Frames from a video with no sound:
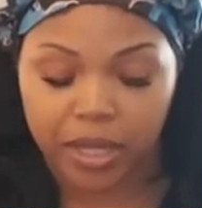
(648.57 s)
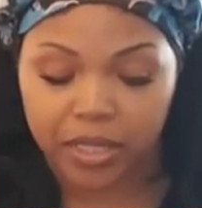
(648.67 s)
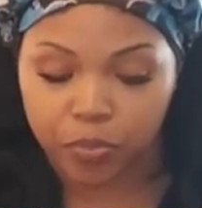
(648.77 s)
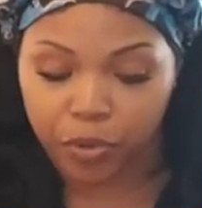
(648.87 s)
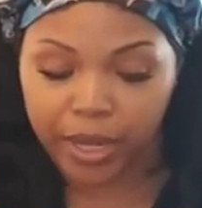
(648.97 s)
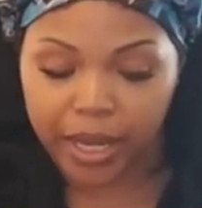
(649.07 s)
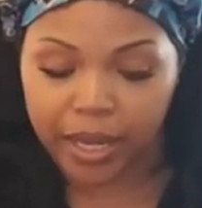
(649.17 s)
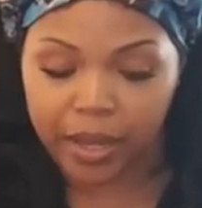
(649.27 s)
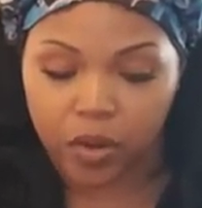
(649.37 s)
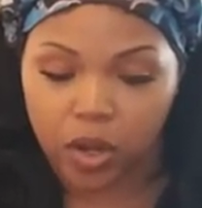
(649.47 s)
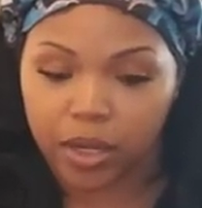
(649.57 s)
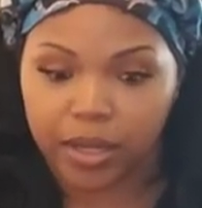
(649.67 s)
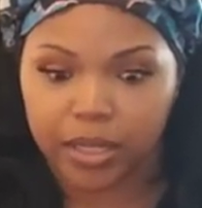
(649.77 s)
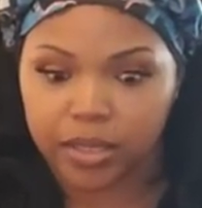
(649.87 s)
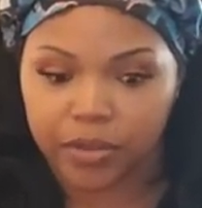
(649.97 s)
is bringing in all of
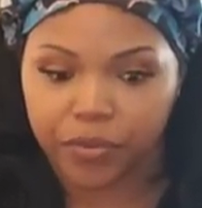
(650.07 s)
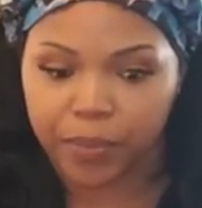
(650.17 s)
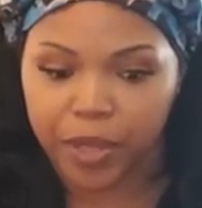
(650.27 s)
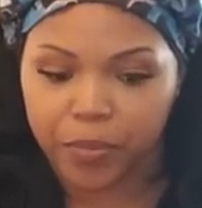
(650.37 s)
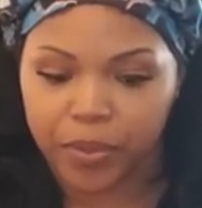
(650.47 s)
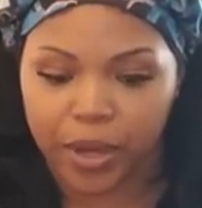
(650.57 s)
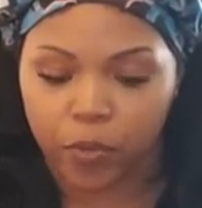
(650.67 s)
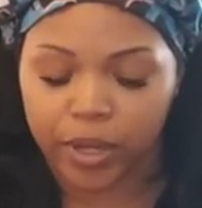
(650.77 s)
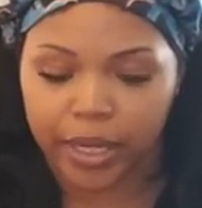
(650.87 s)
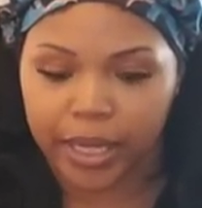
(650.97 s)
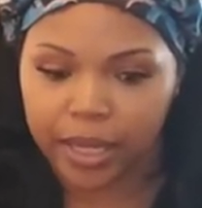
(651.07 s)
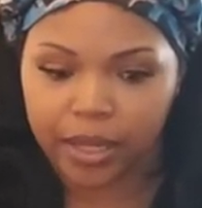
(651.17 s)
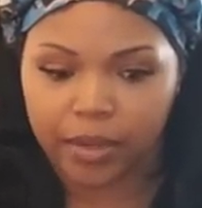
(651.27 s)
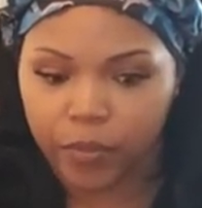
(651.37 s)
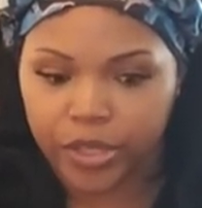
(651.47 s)
these different people that want to
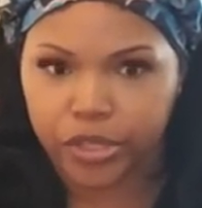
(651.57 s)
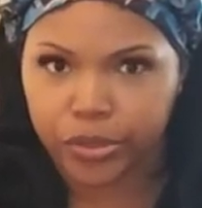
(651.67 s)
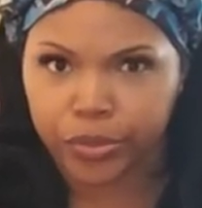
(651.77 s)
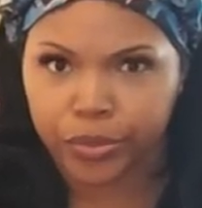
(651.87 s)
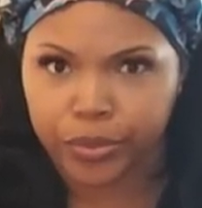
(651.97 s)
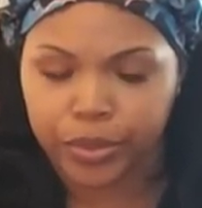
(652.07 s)
get with you